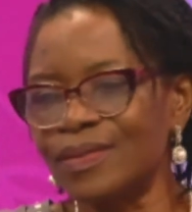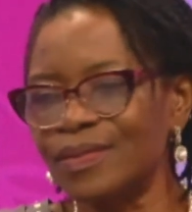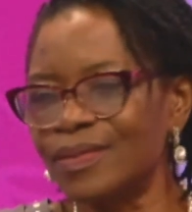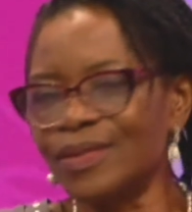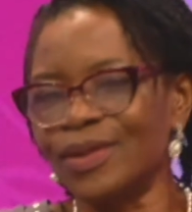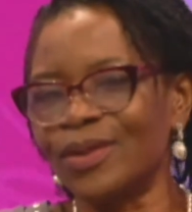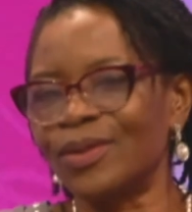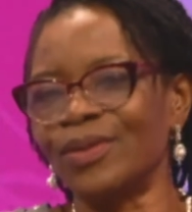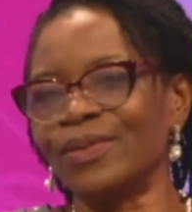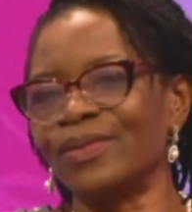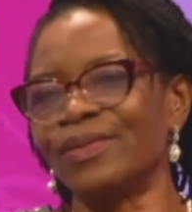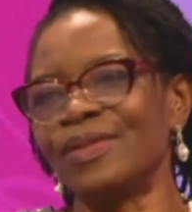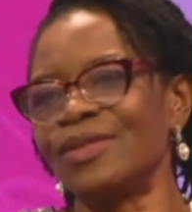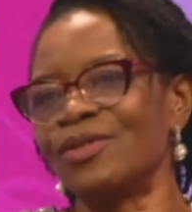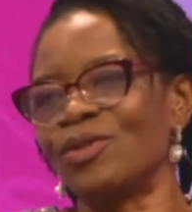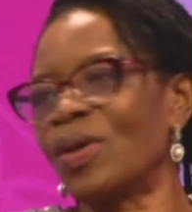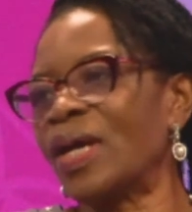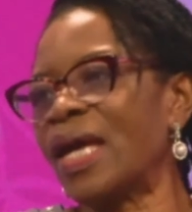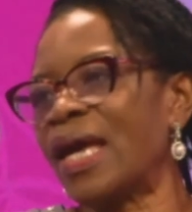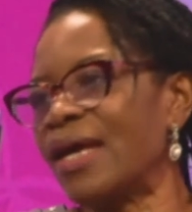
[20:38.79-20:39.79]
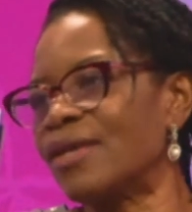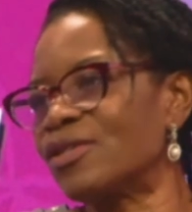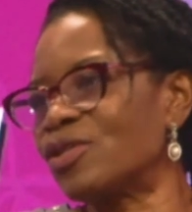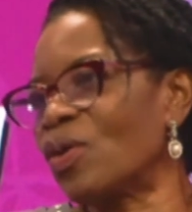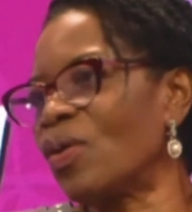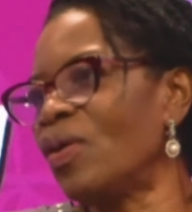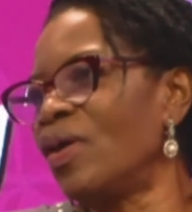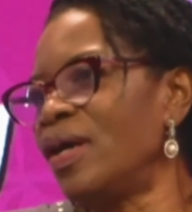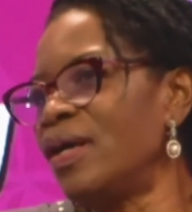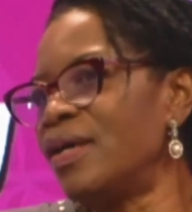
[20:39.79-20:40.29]
It's okay.
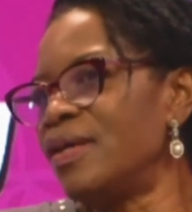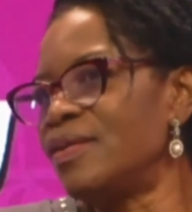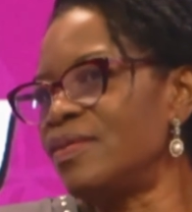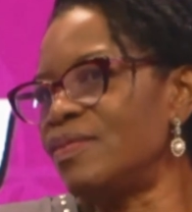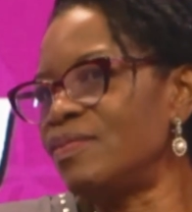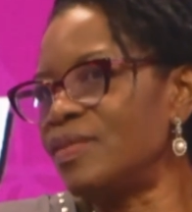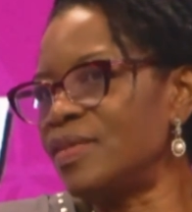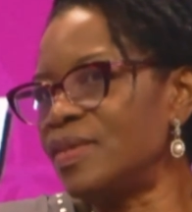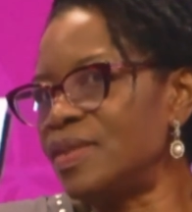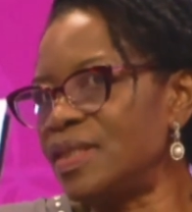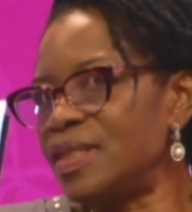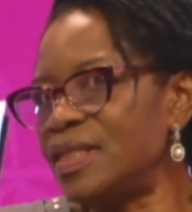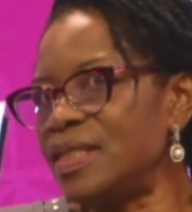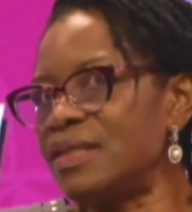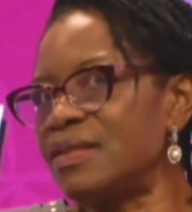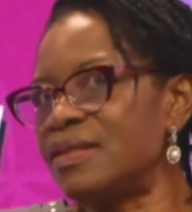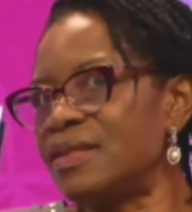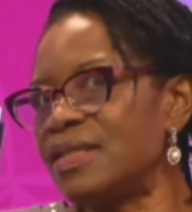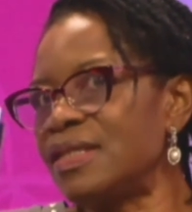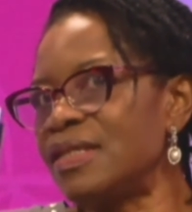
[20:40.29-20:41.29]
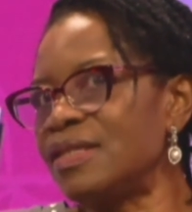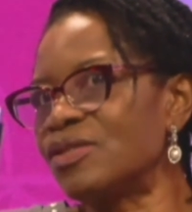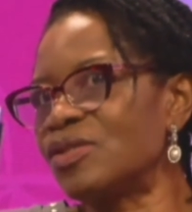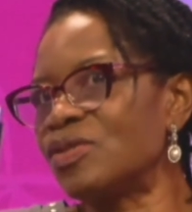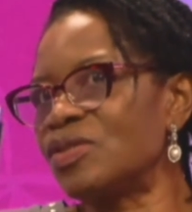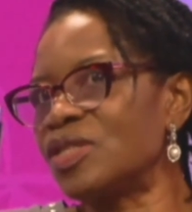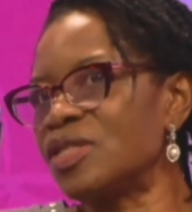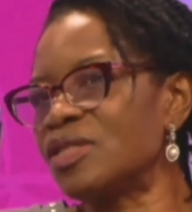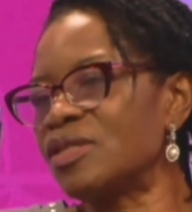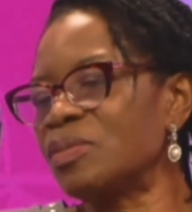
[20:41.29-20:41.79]
So disease or
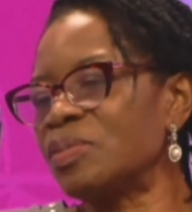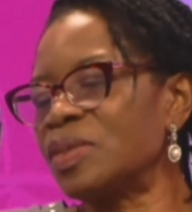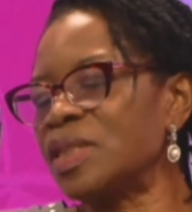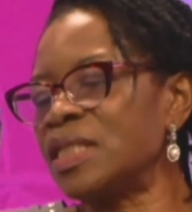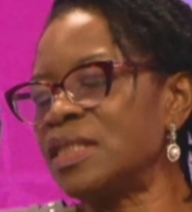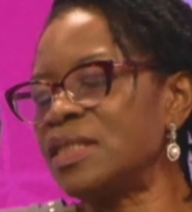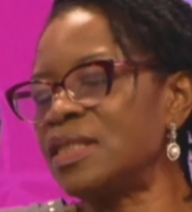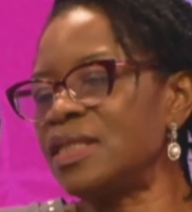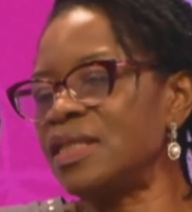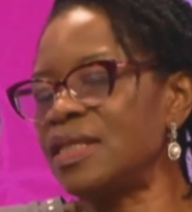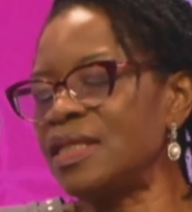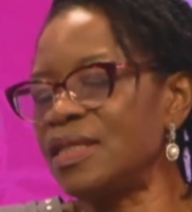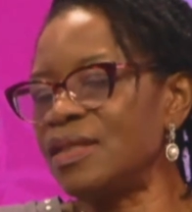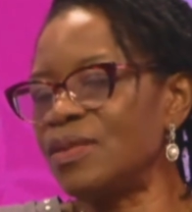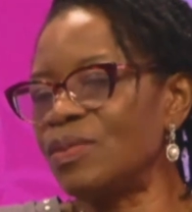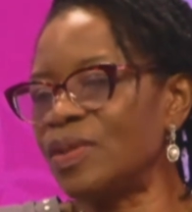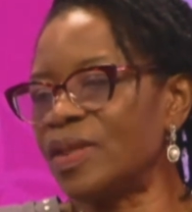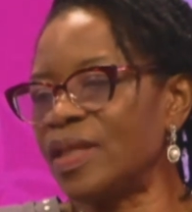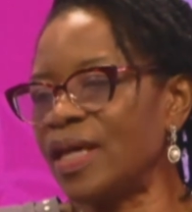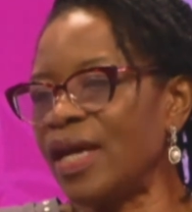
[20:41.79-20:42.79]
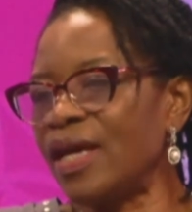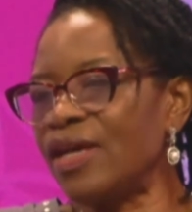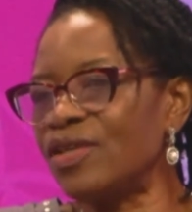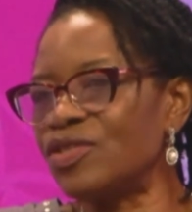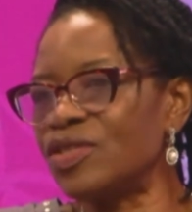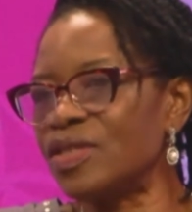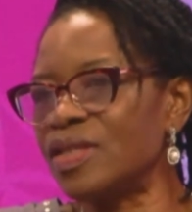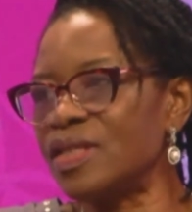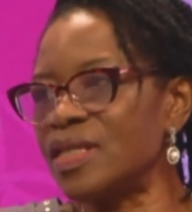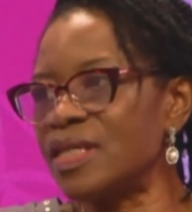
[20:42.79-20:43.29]
disability with
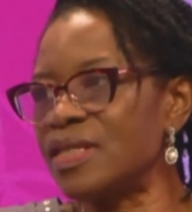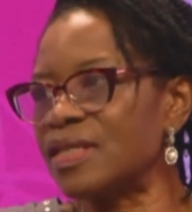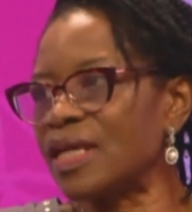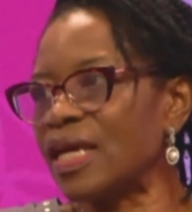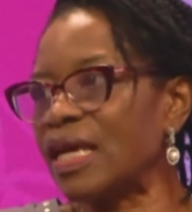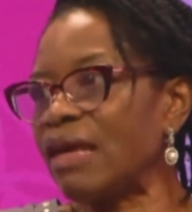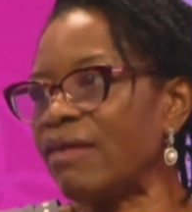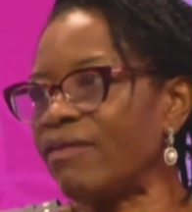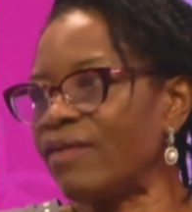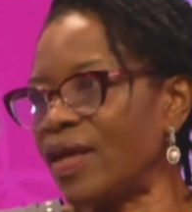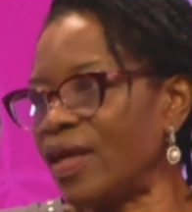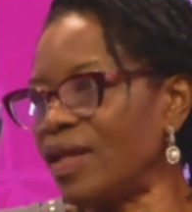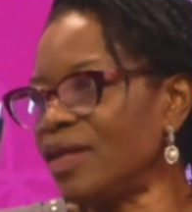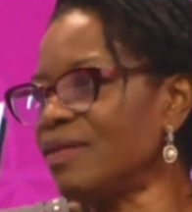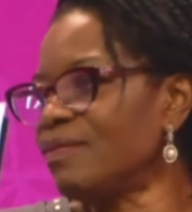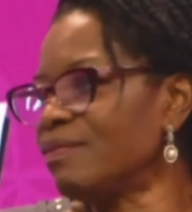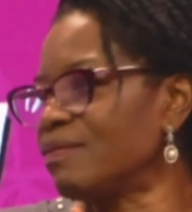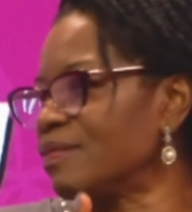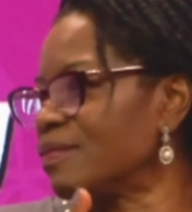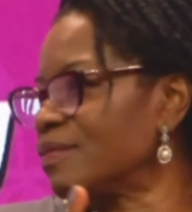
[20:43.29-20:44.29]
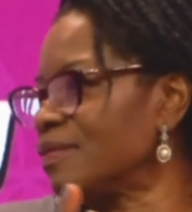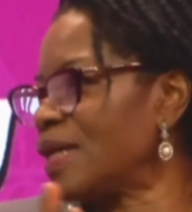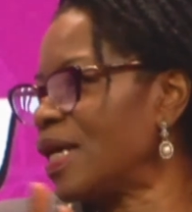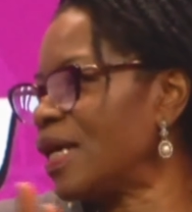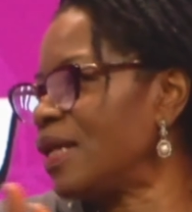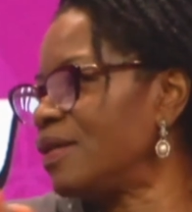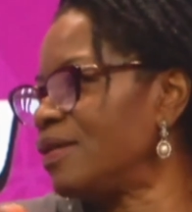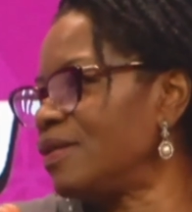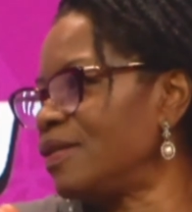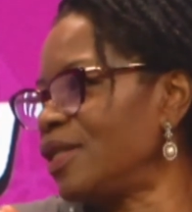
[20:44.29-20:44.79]
aging is a given,
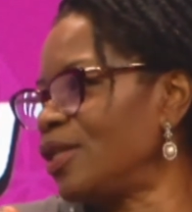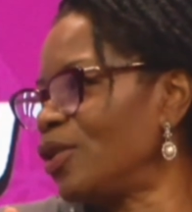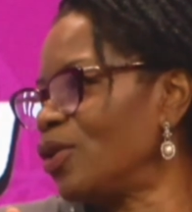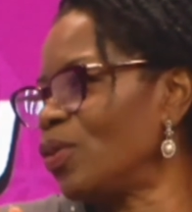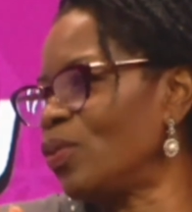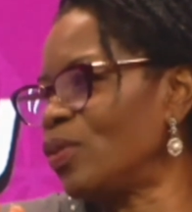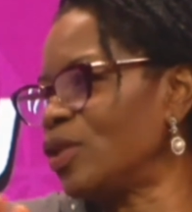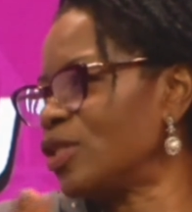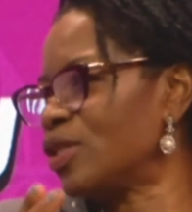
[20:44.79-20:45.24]
and we should